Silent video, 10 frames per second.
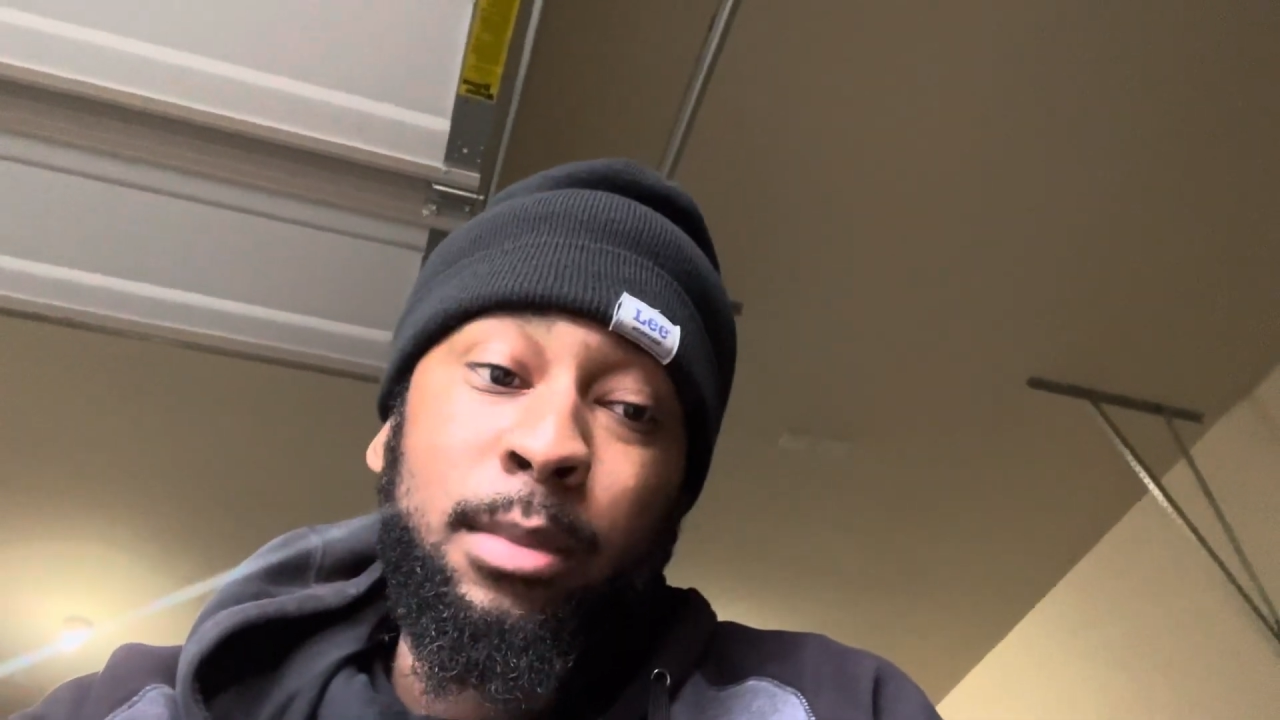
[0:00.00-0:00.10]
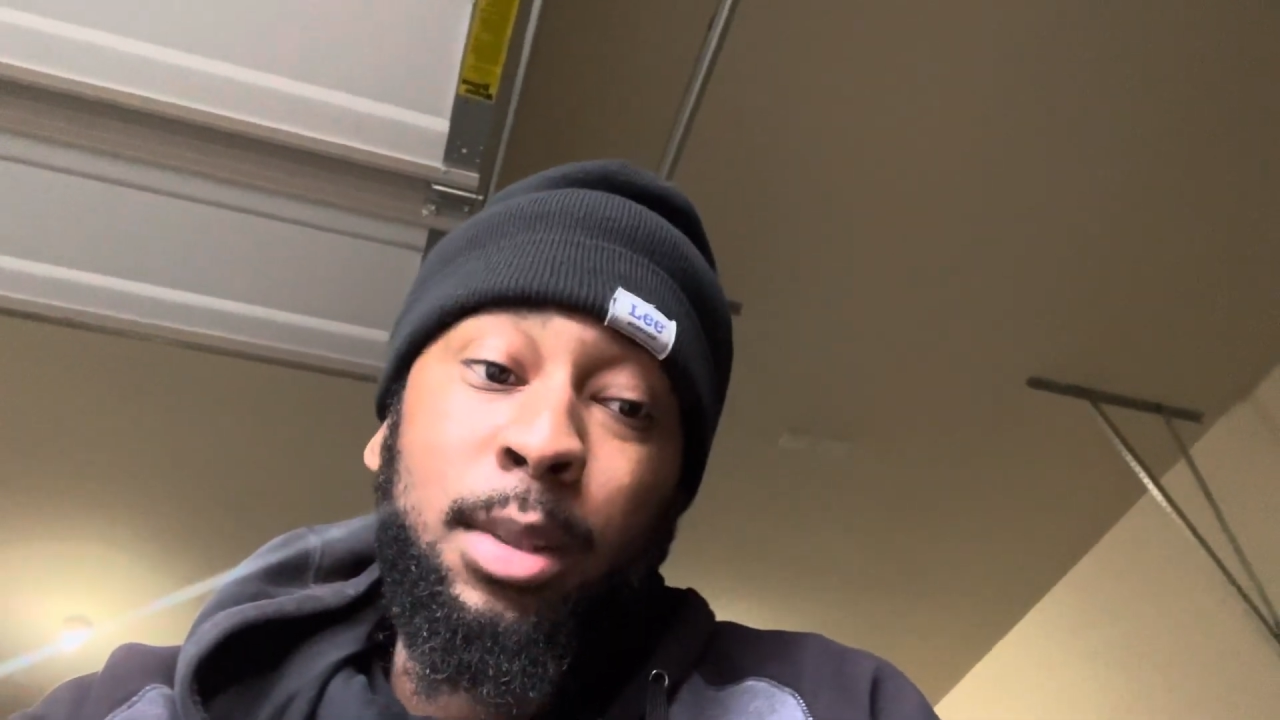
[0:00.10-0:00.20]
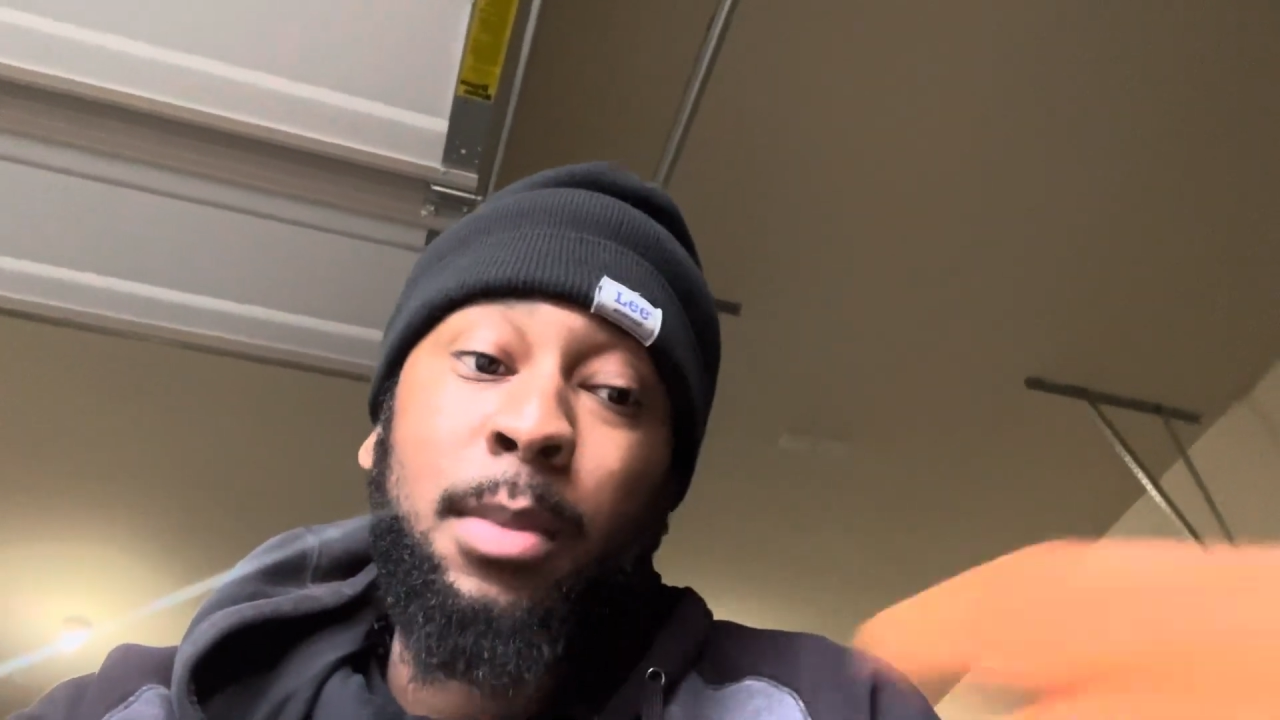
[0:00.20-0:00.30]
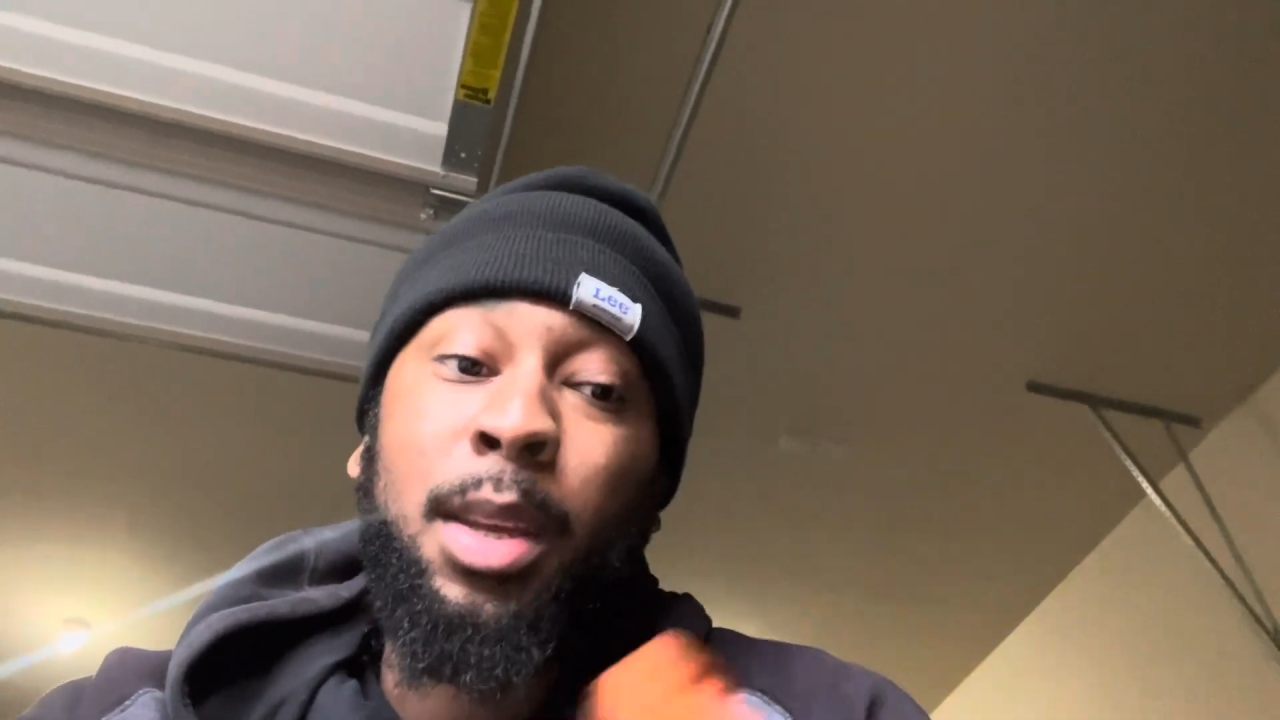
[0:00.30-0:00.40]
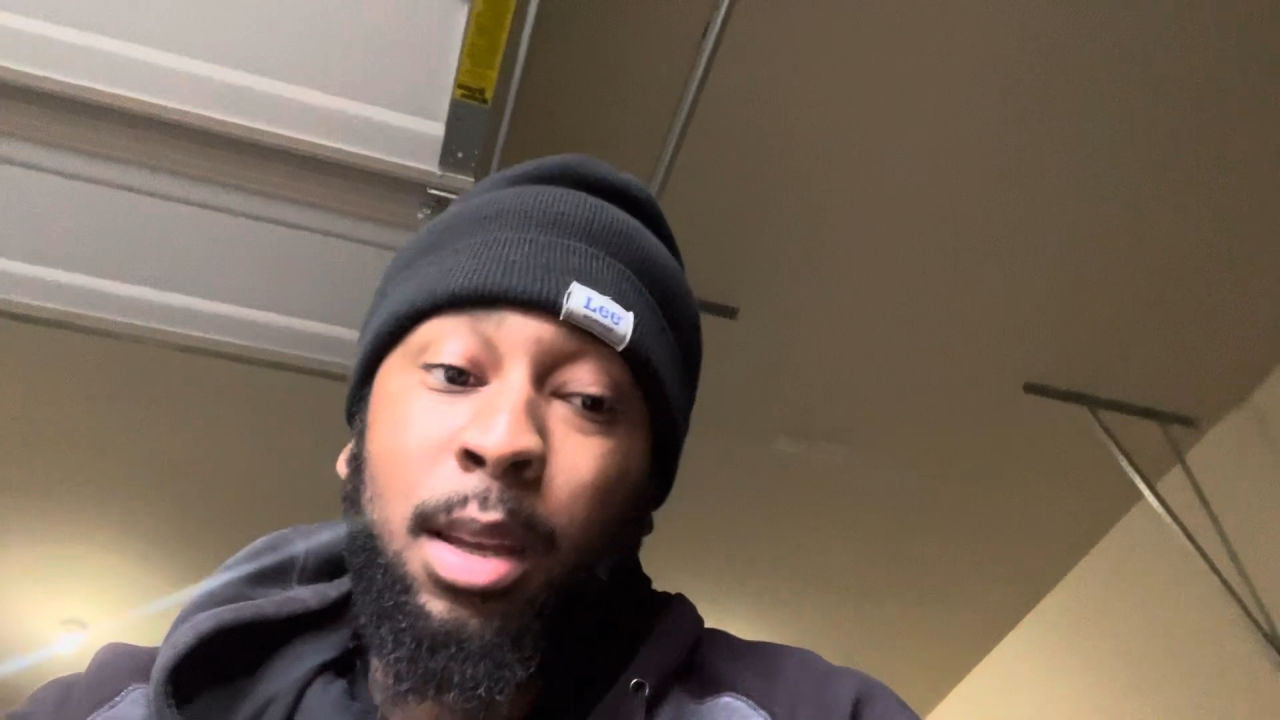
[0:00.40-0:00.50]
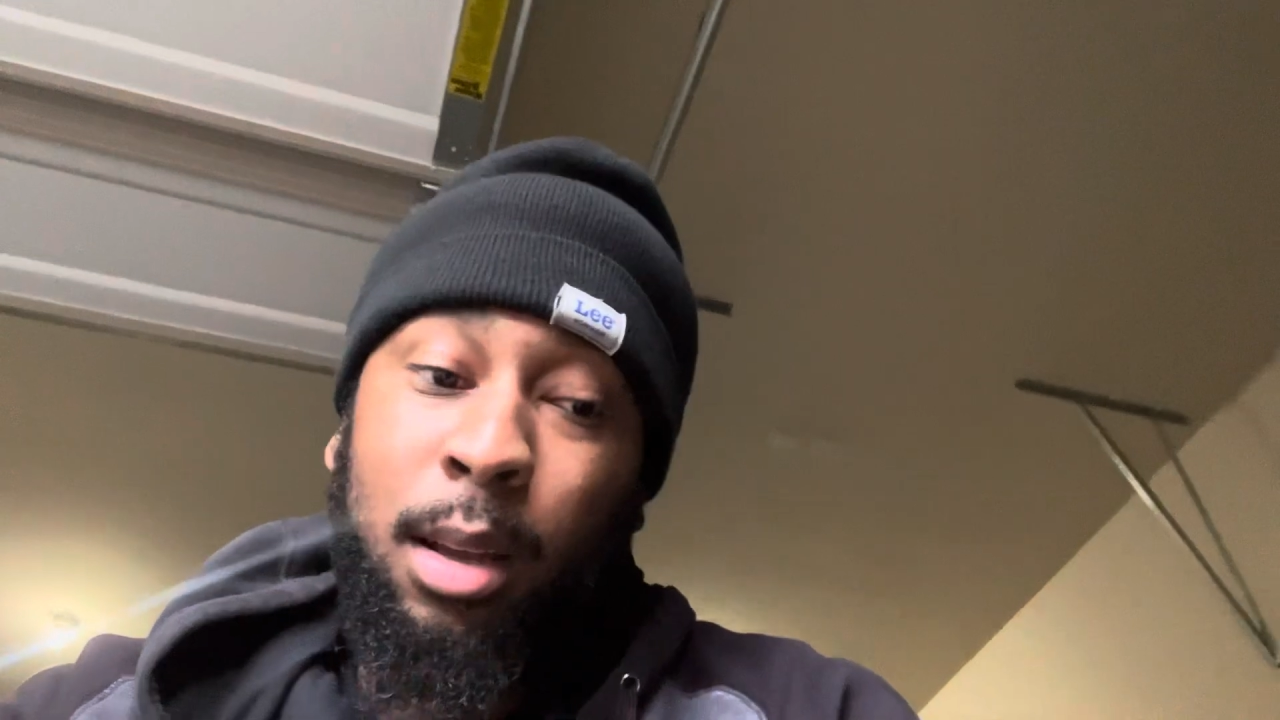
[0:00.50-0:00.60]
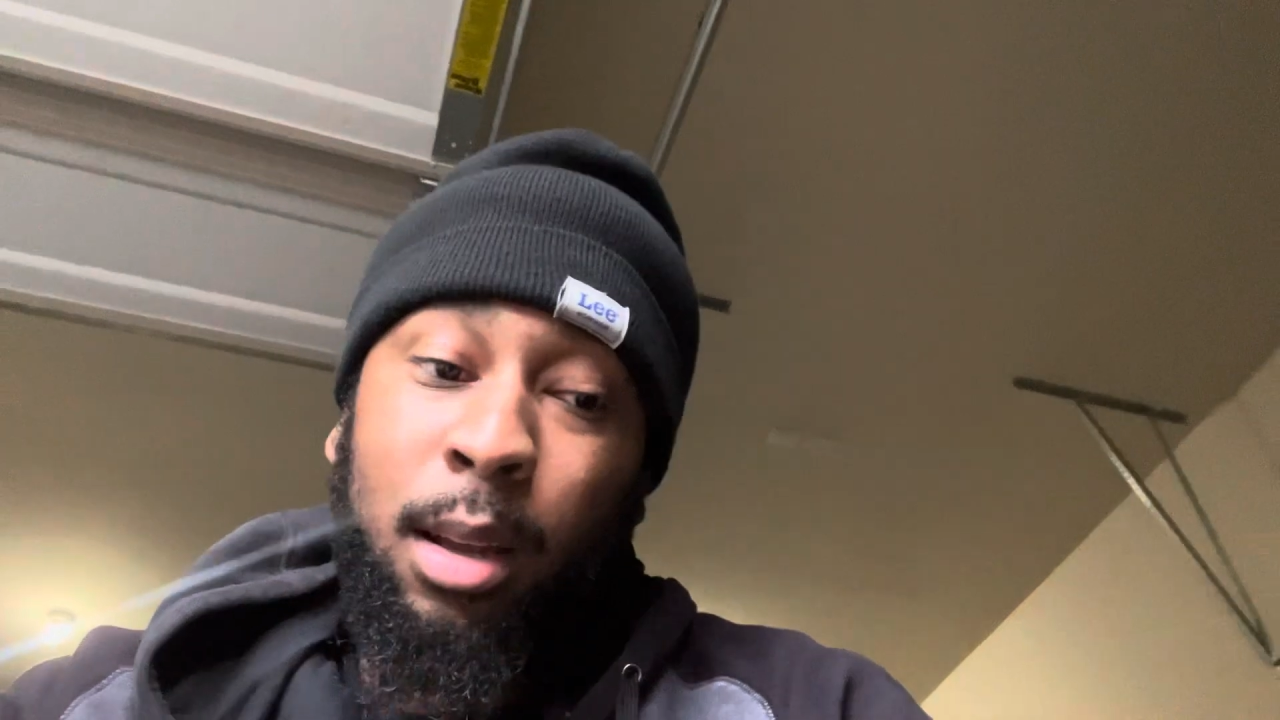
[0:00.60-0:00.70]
to me.